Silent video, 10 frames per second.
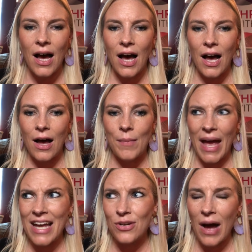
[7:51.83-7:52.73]

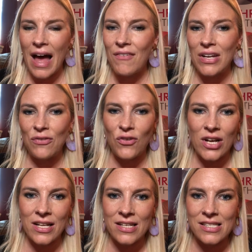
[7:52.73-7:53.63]
Hey, do I have any
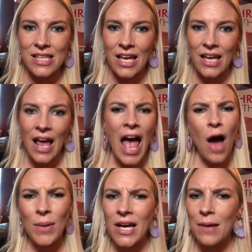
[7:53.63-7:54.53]
friends
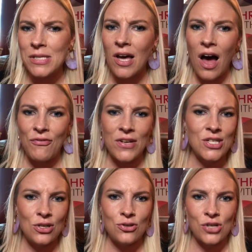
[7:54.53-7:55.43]
how many cups of coffee do
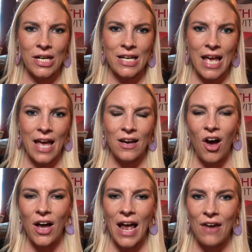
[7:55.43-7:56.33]
you drink a day
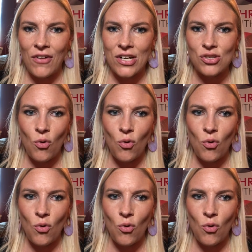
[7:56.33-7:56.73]
on average?